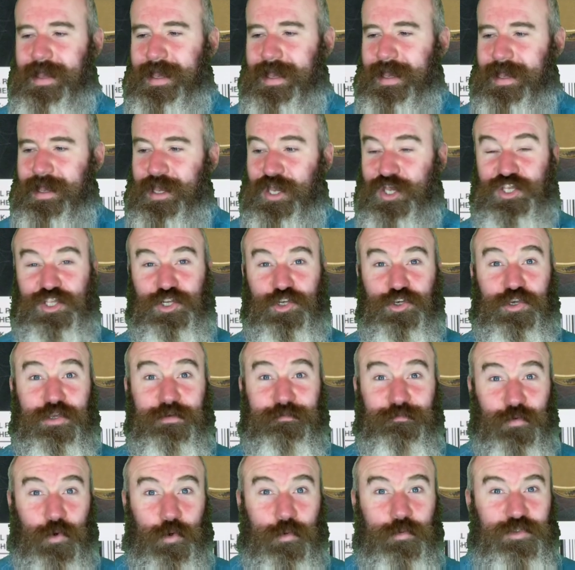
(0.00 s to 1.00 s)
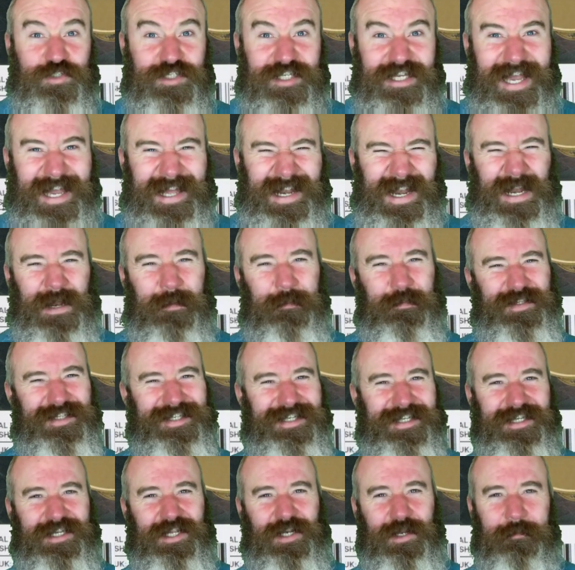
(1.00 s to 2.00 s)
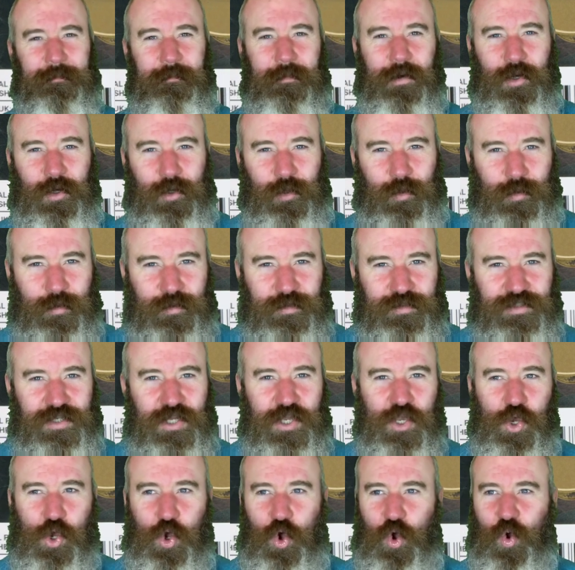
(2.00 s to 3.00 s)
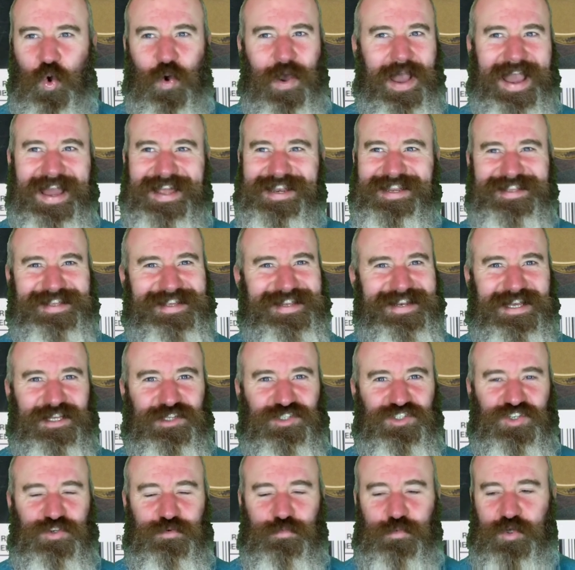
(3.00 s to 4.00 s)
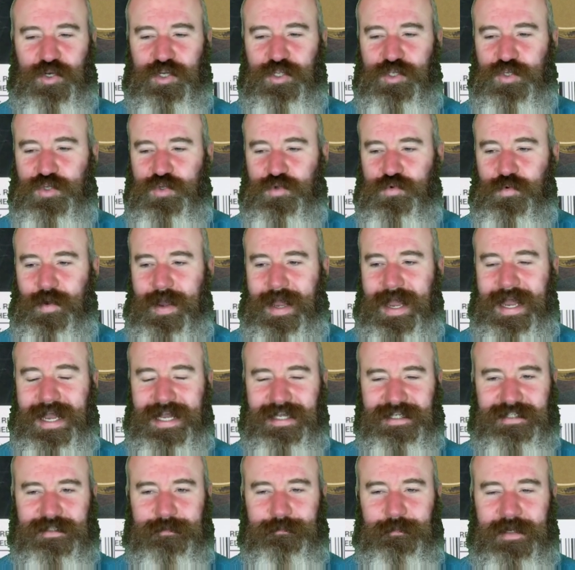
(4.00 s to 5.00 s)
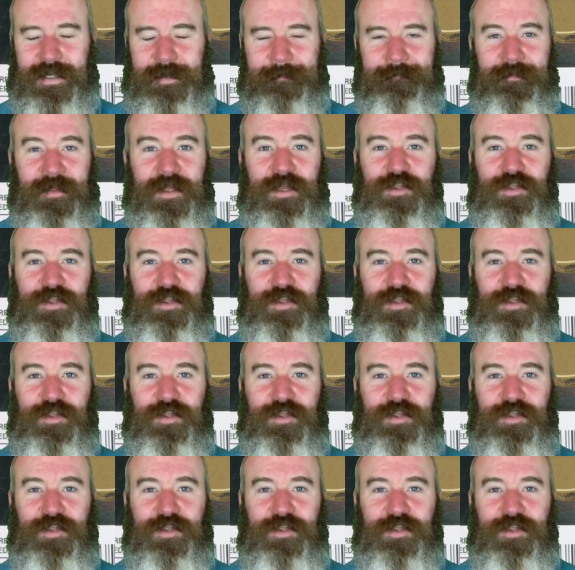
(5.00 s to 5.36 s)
Uh, are you looking forward to getting any particular models or anything else you want to ask me?